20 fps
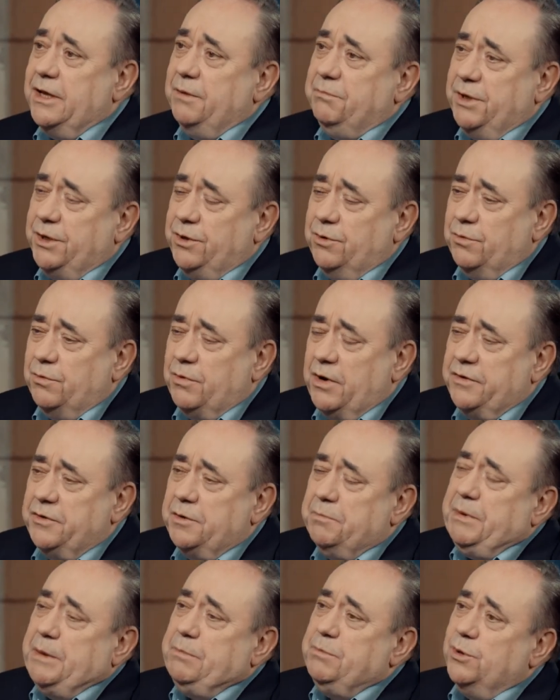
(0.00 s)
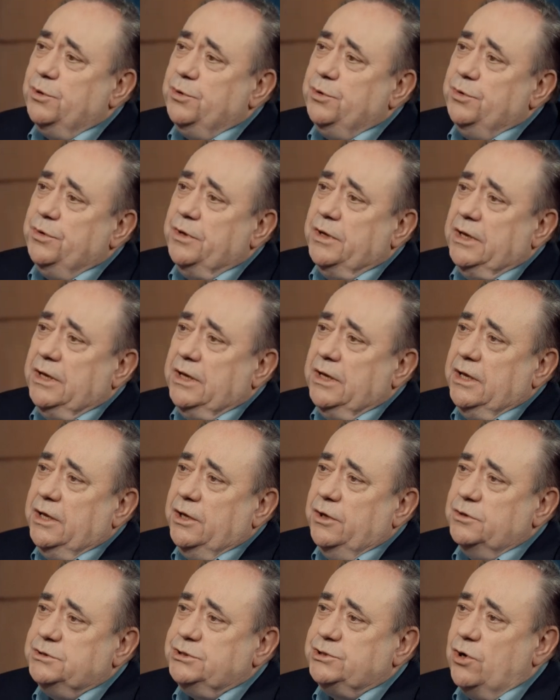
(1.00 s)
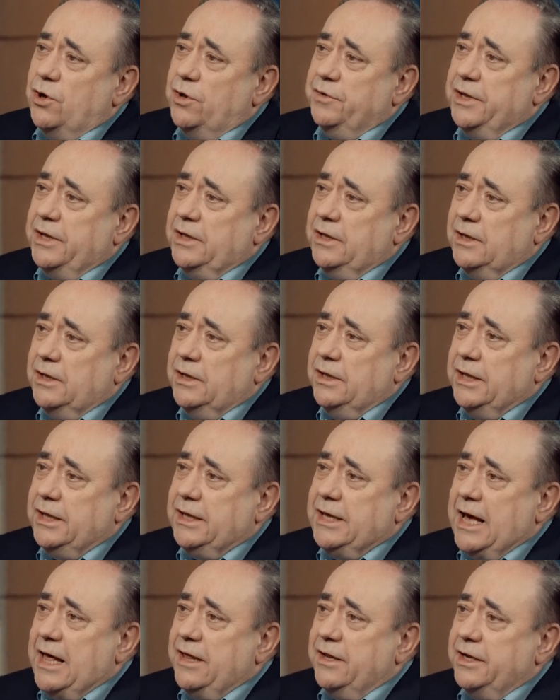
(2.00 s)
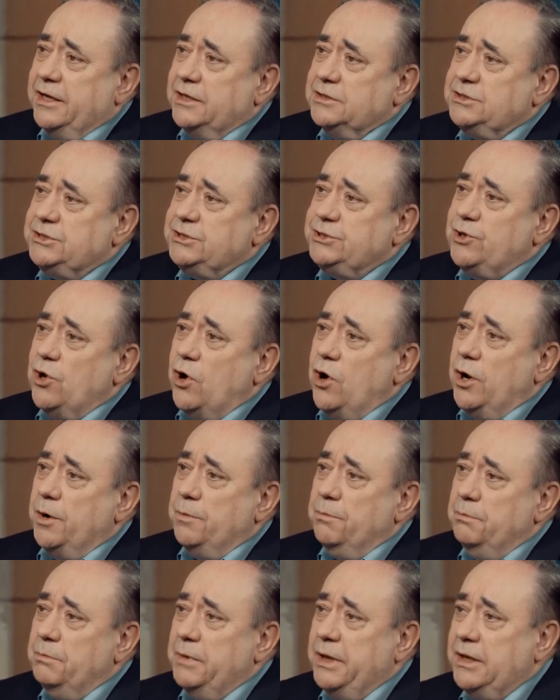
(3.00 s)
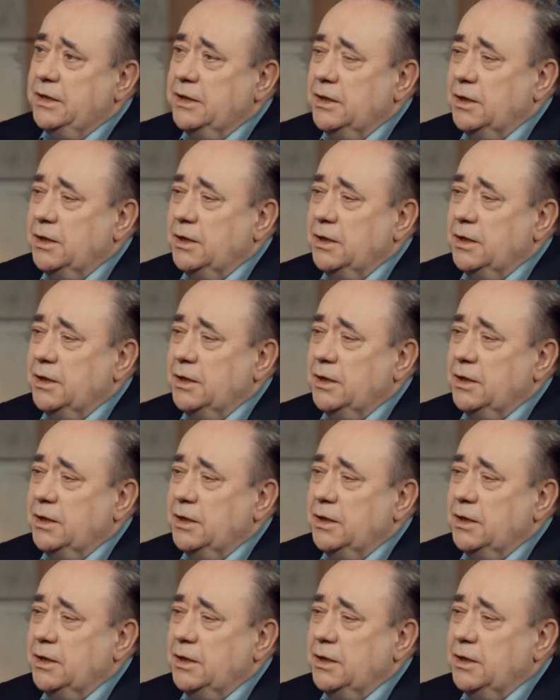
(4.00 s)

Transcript: I mean, you were one of the people who saw the gathering storm.